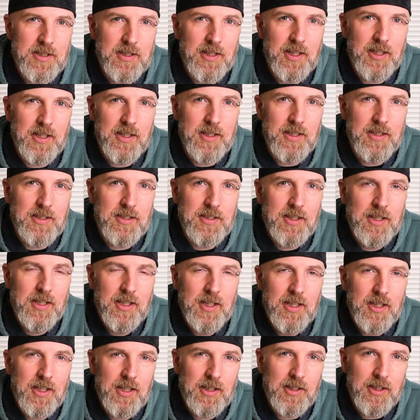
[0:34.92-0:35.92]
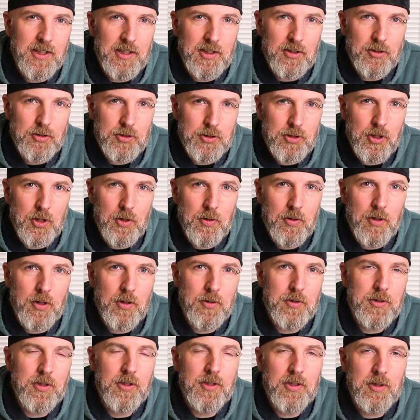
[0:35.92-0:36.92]
in Leeds, and then it'll show
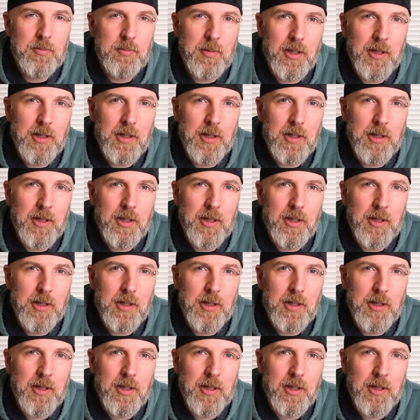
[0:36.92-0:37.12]
those on the